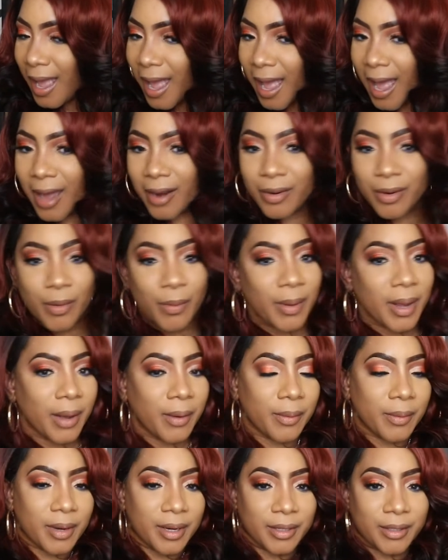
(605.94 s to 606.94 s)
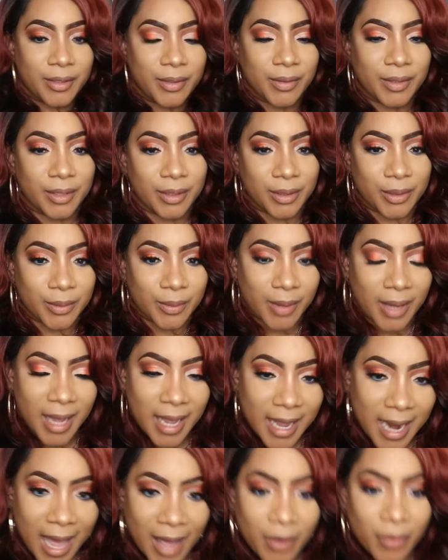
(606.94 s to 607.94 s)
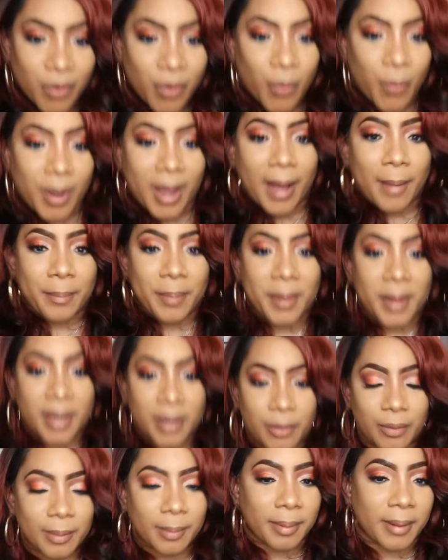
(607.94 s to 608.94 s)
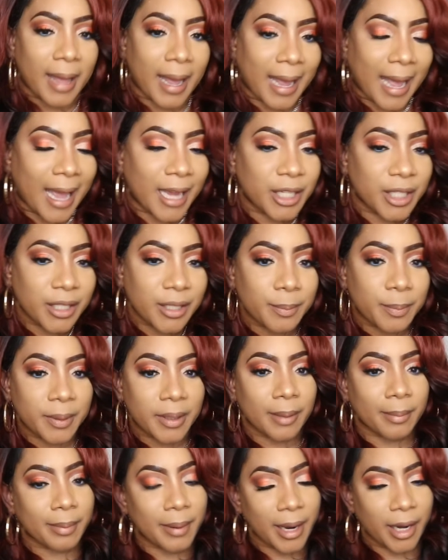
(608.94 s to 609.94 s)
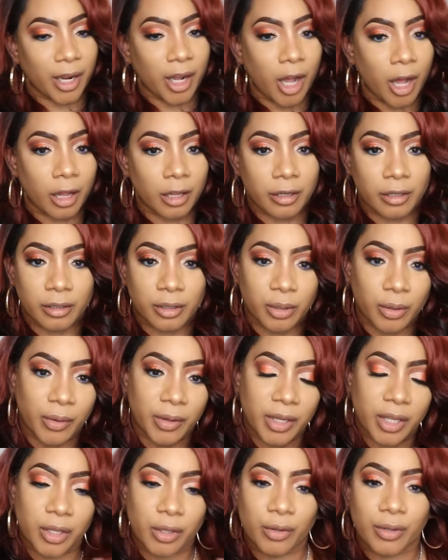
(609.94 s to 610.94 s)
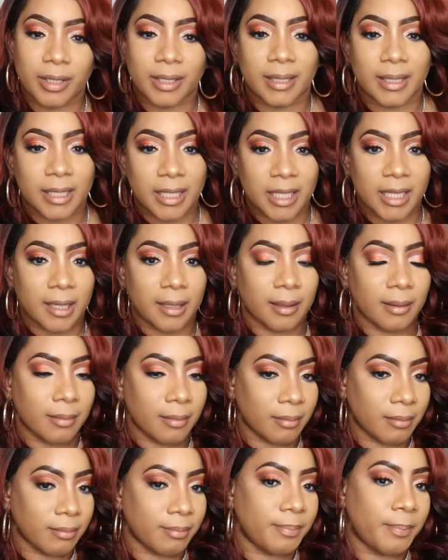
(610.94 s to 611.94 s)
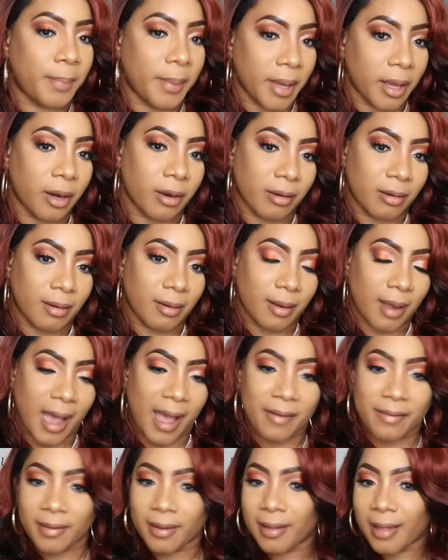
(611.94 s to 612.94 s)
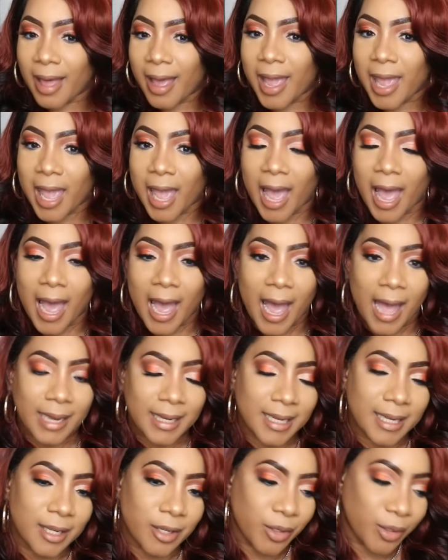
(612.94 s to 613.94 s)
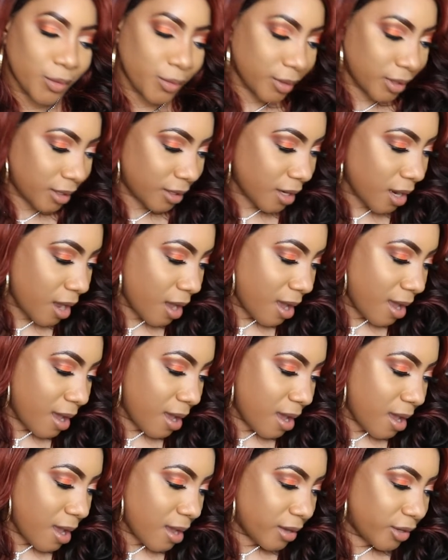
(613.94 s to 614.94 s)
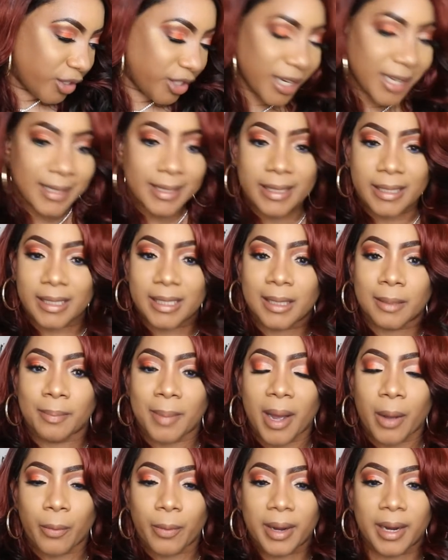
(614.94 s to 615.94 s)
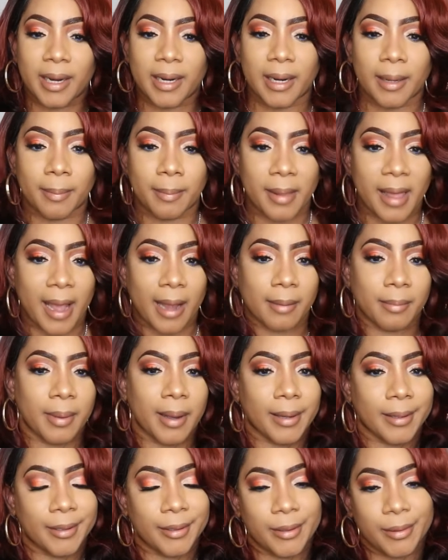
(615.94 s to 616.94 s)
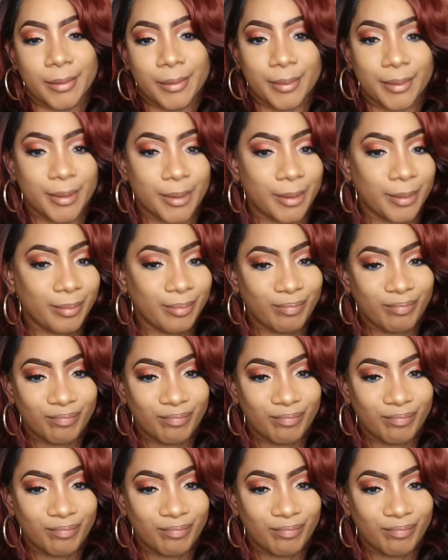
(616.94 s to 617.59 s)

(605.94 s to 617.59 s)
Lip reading: I don't know where I would wear this unit to, and I don't know why I paired it with black. I should have put a brighter color so you could see it better. I feel like I didn't do it justice by wearing a black bodysuit.